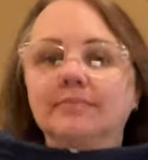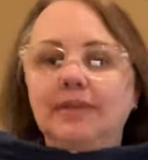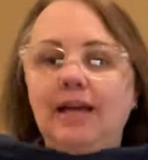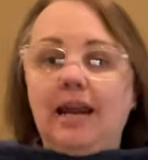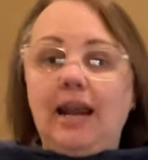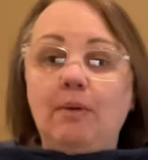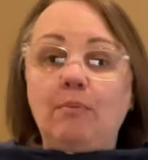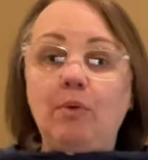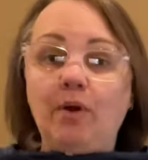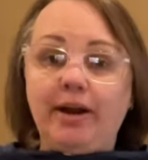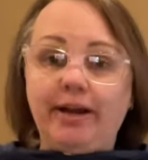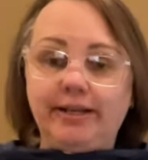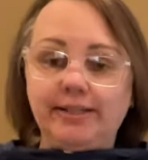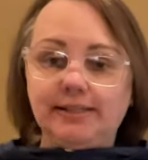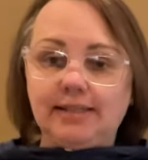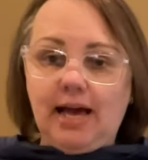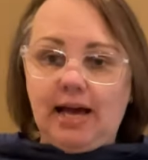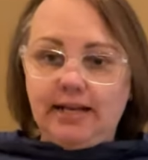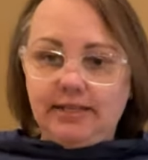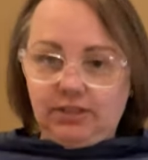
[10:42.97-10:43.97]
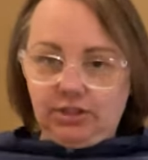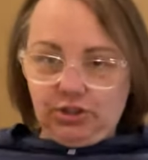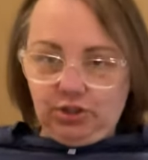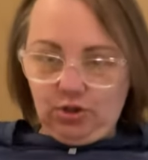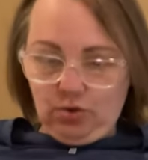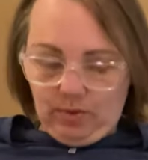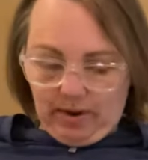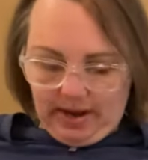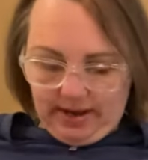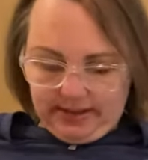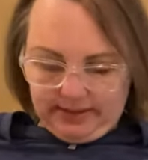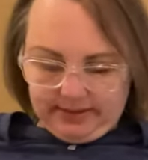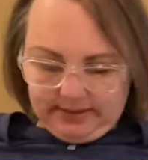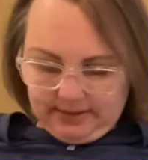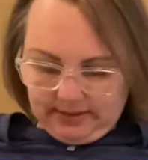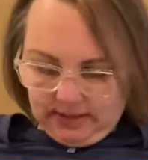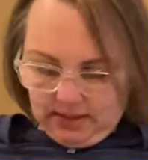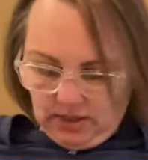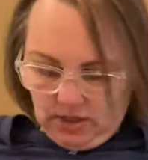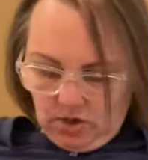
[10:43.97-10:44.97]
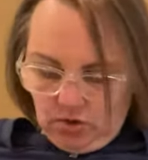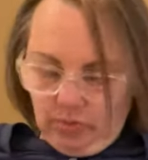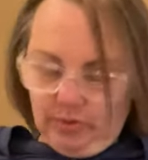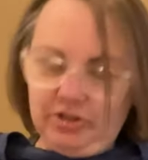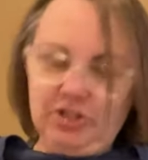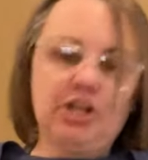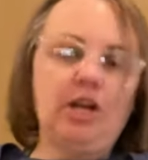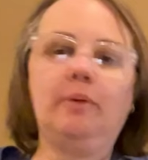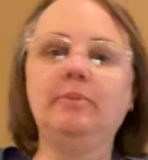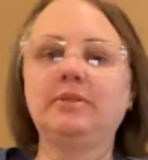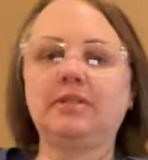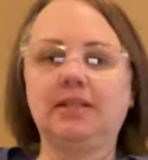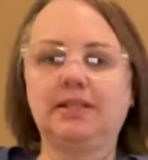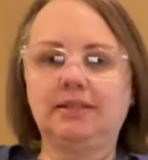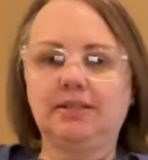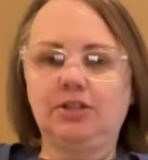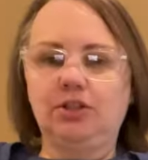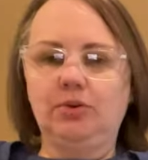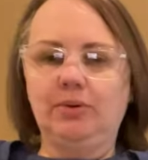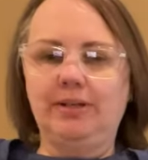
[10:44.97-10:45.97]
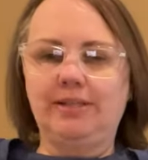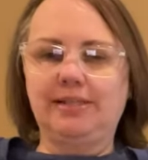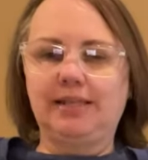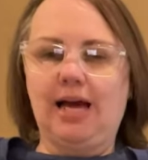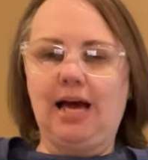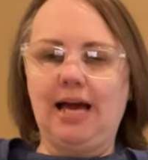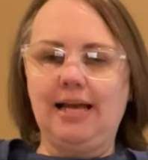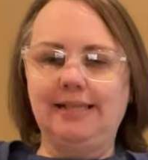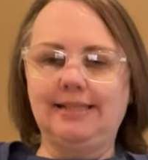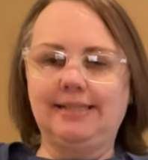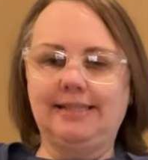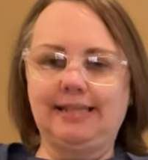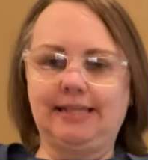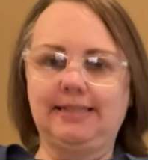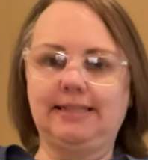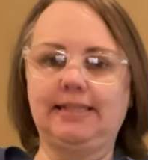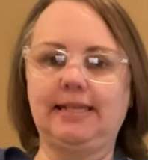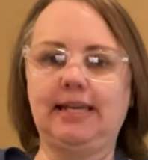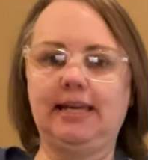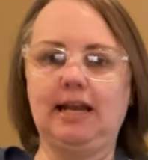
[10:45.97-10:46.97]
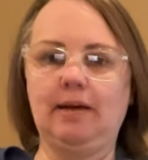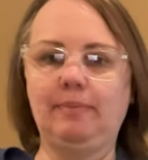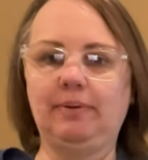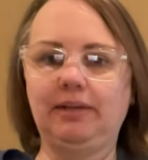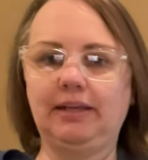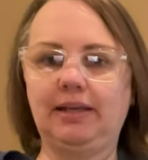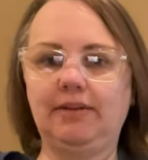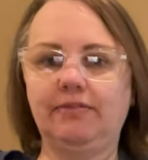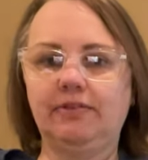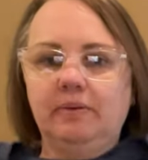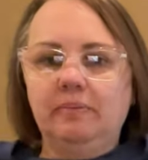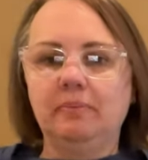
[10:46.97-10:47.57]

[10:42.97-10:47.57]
and I'm wearing a size 2X, which comes to a size 16, I believe.